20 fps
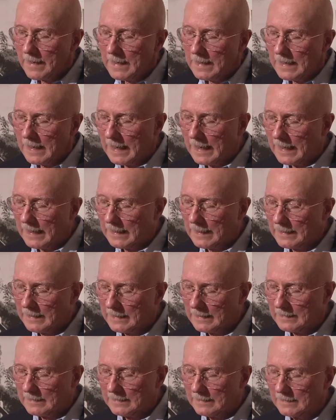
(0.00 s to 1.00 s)

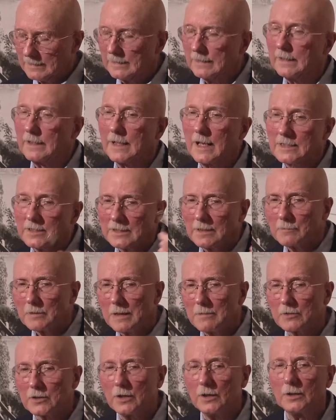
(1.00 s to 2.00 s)
uh, that's
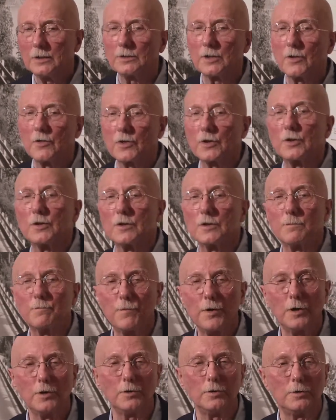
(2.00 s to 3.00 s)
sometimes called the third
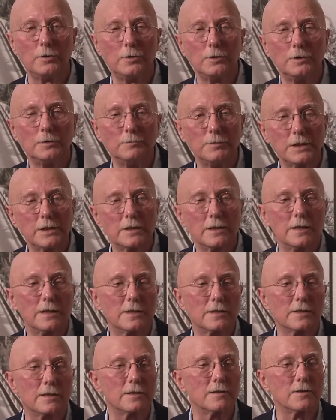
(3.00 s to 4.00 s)
pole
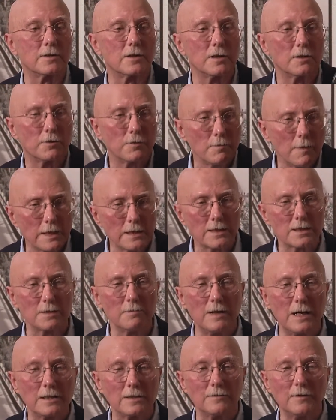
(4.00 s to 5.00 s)
because there's a tremendous
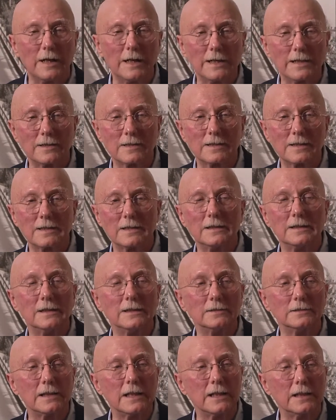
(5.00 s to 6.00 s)
amount of ice
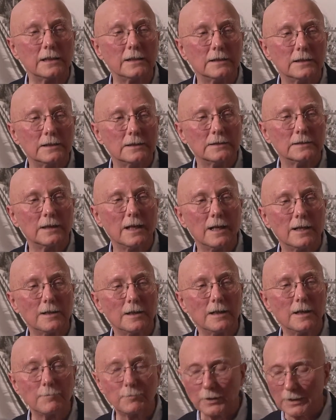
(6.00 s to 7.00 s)
in the uh,
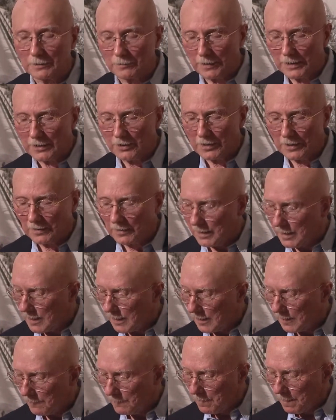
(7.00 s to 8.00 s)
upland region
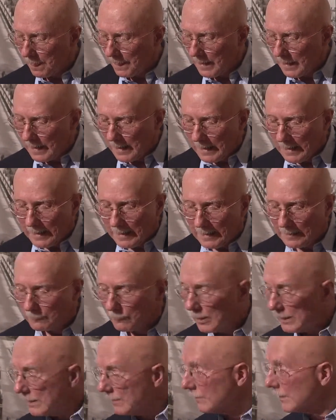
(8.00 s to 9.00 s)
there. And
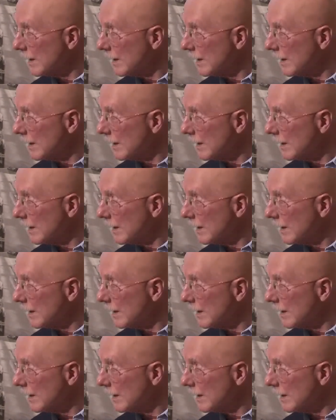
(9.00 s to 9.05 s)
one of